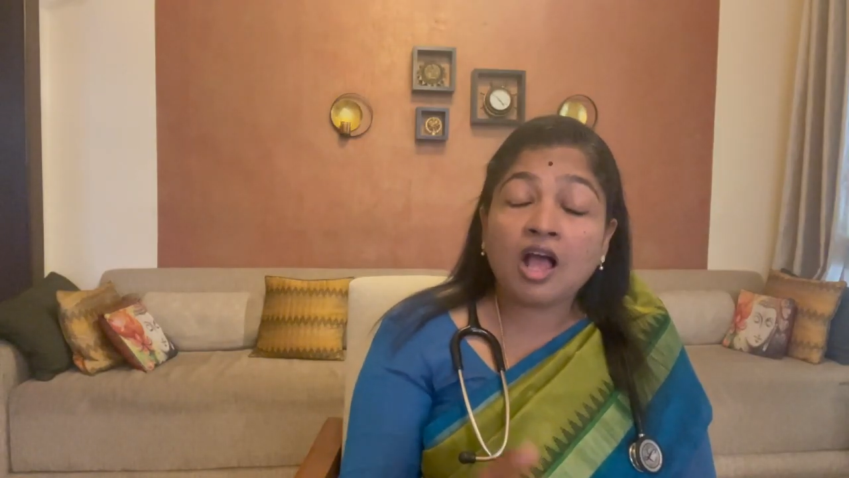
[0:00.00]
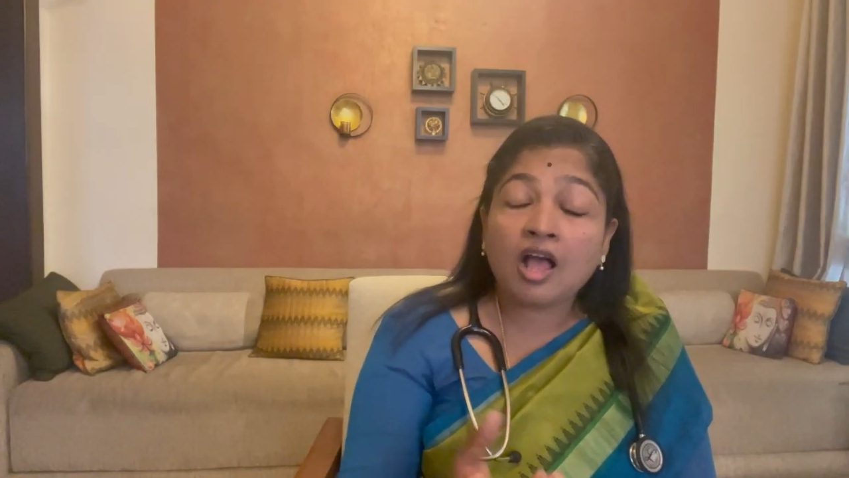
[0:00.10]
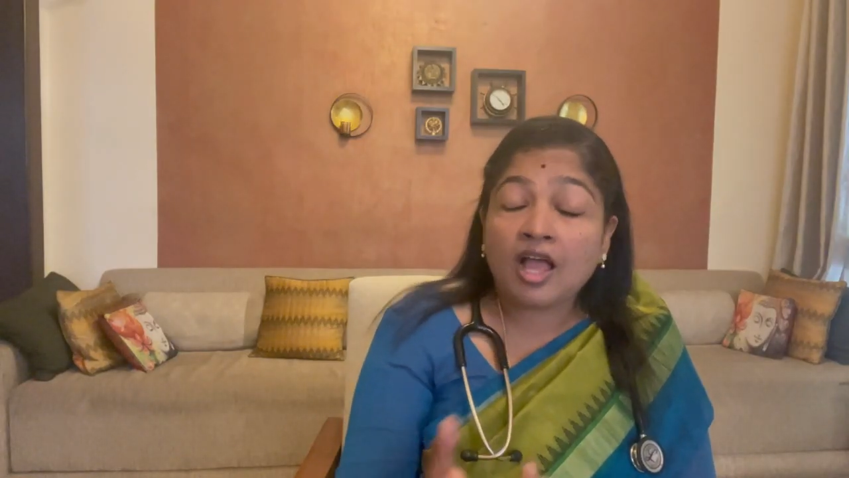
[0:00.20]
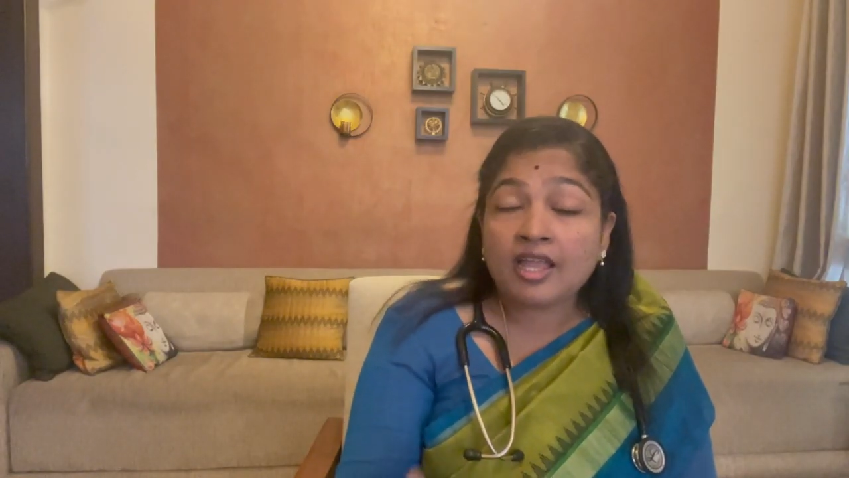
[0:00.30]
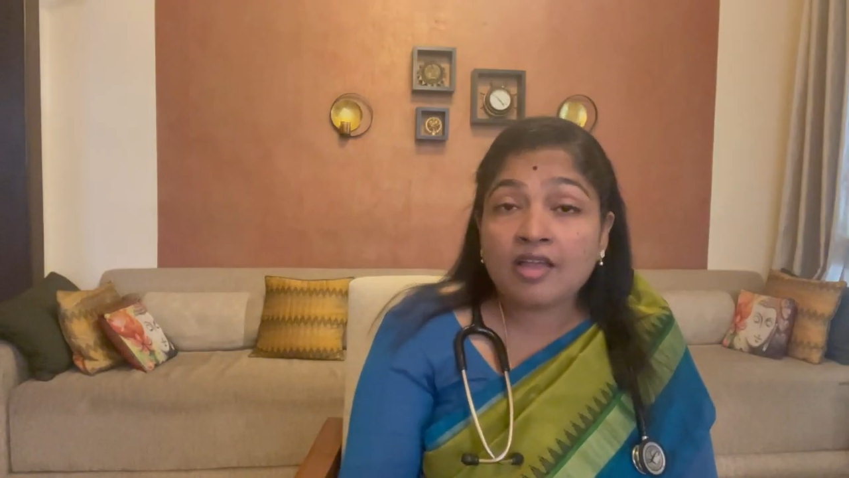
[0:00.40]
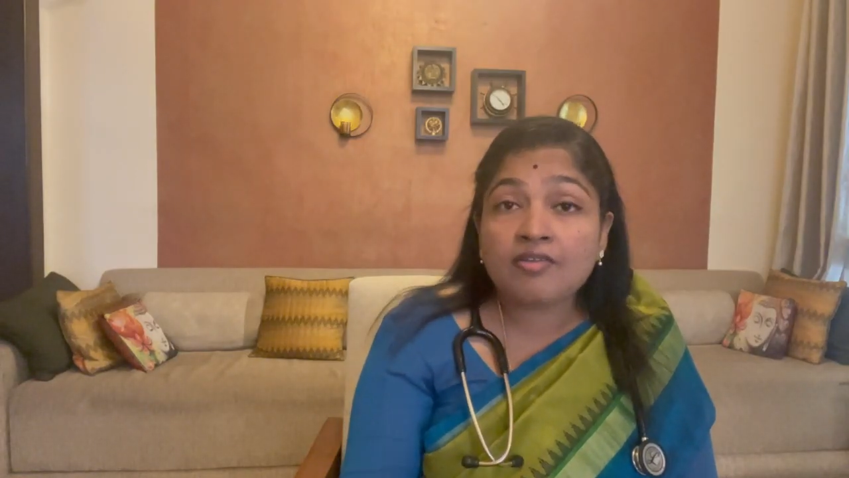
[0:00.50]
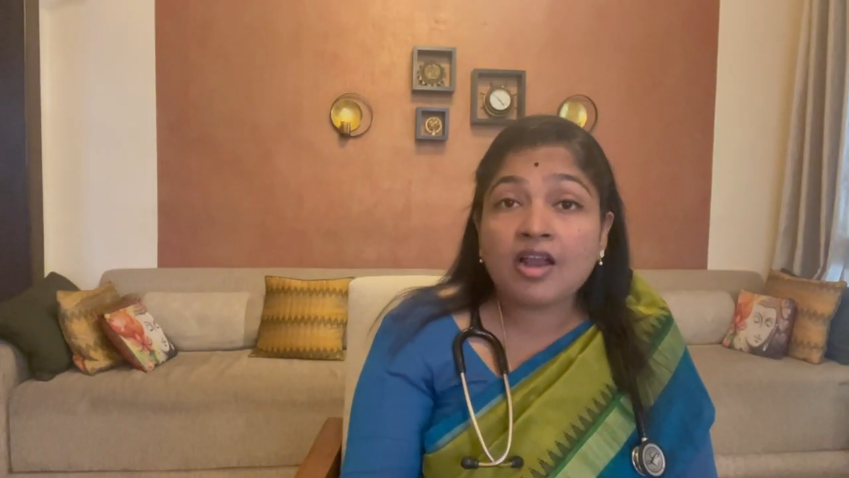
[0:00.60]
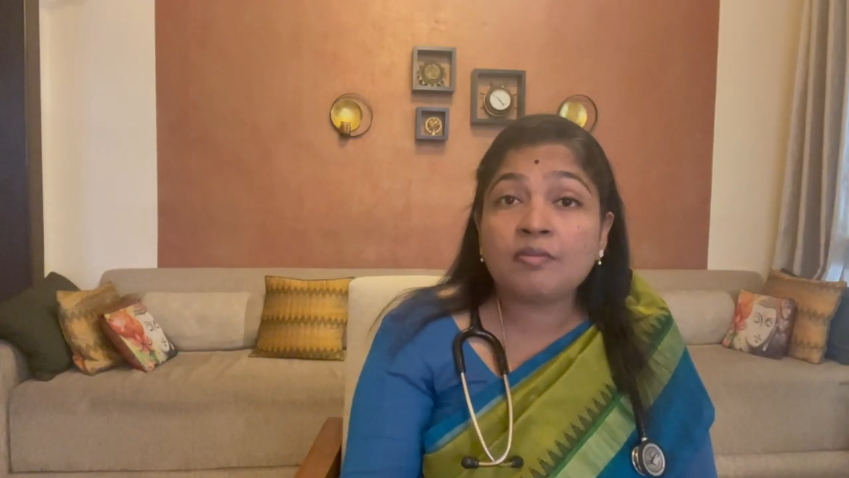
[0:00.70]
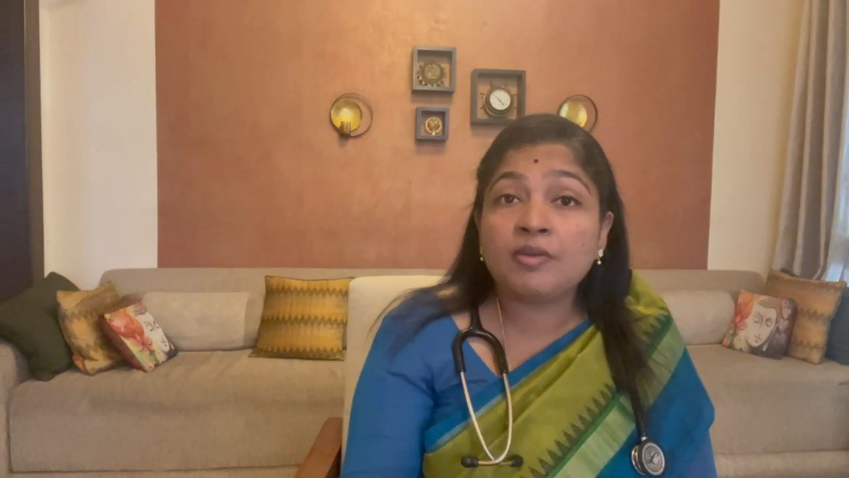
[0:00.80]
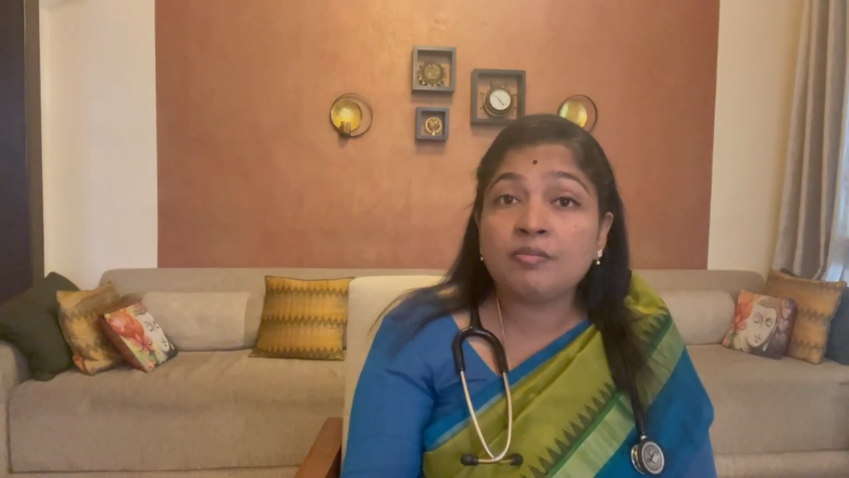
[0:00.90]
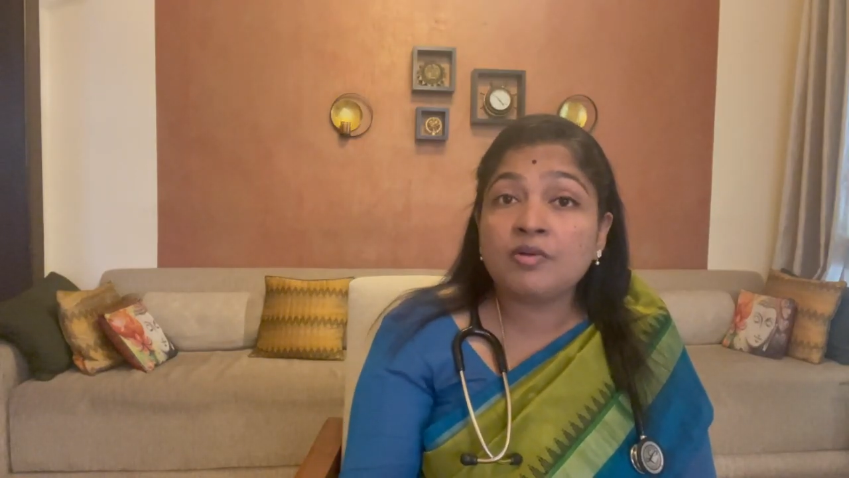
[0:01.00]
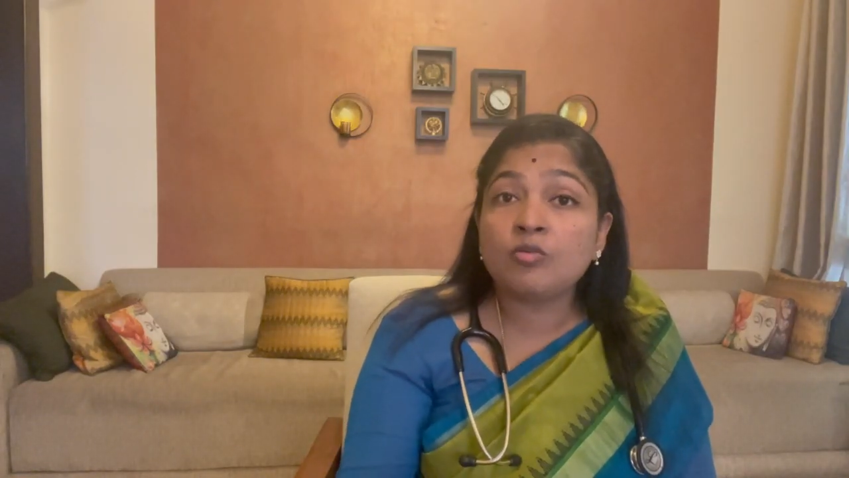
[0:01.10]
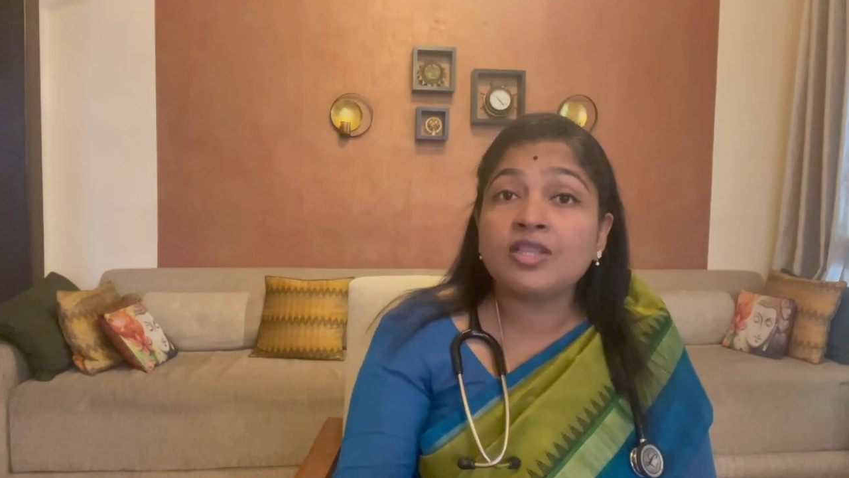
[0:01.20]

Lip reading: I have had people with